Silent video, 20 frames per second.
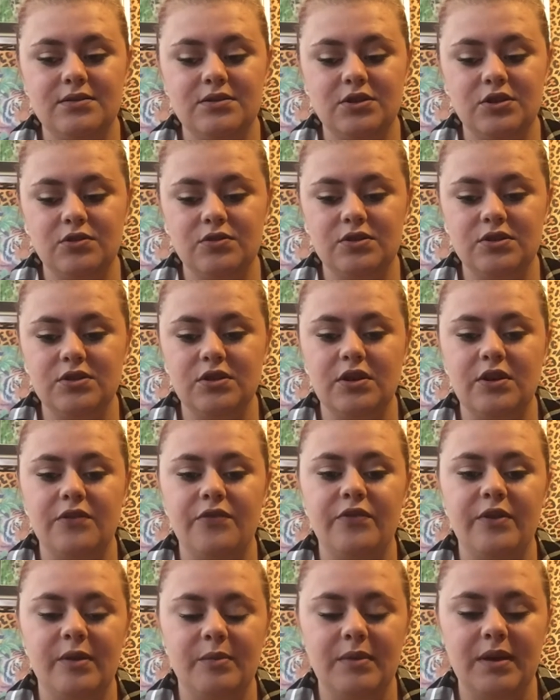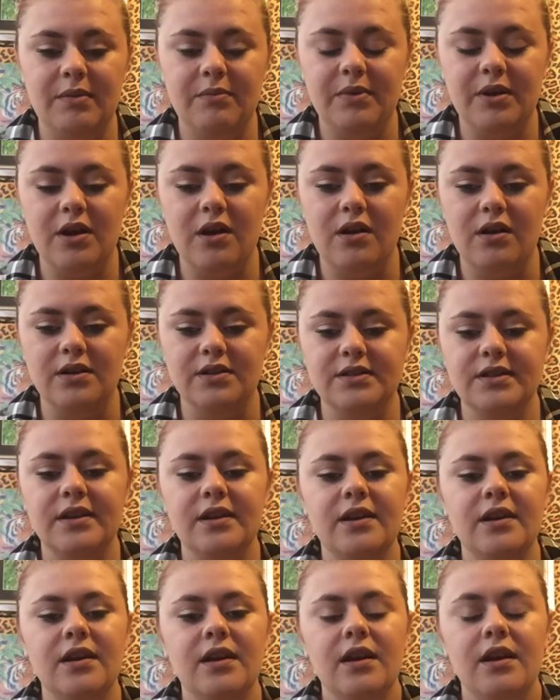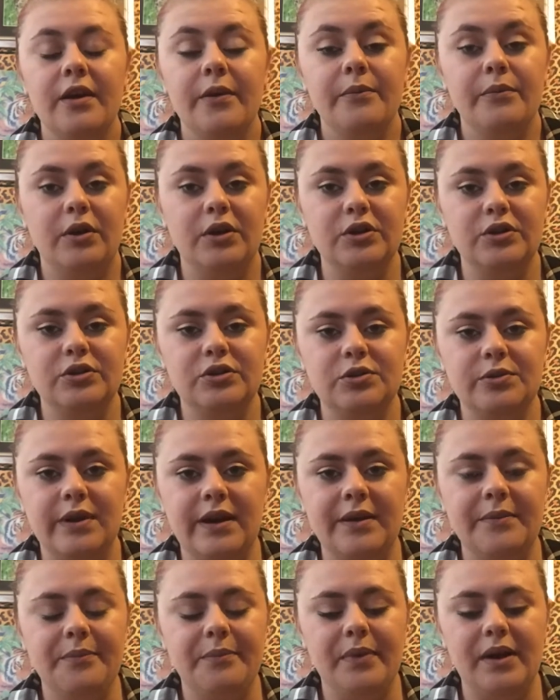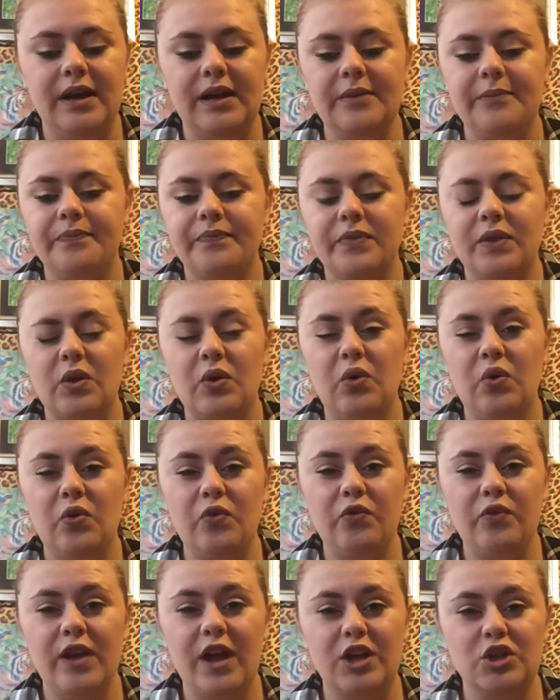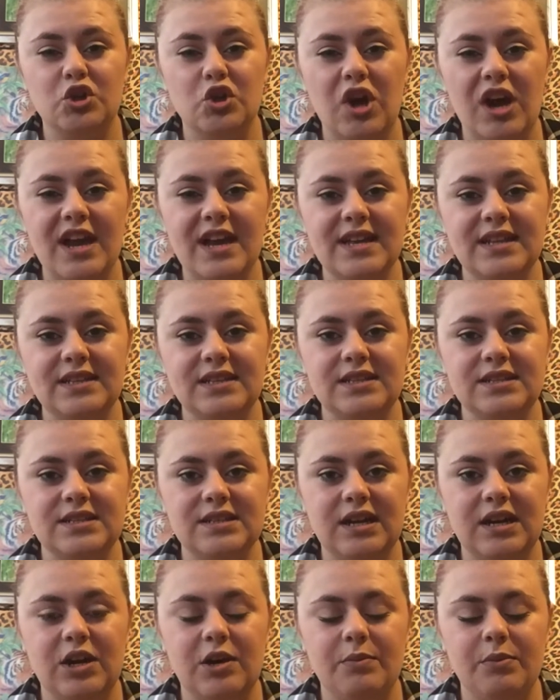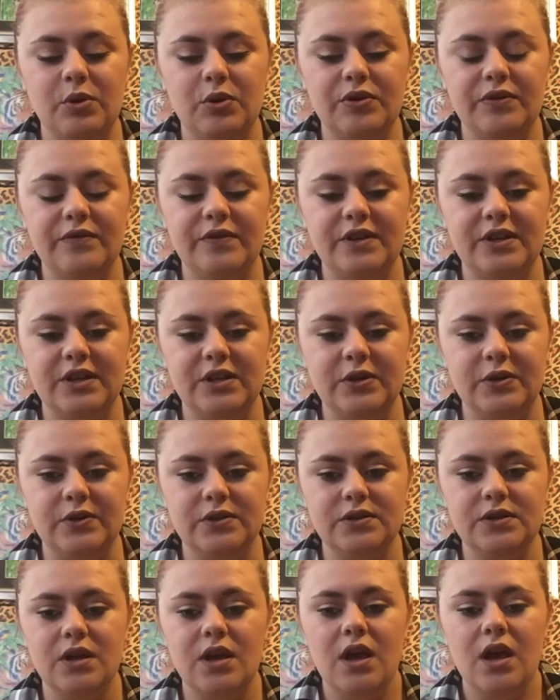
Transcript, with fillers: used to filming because I'm not used to it, but hopefully I'll try and start uploading videos.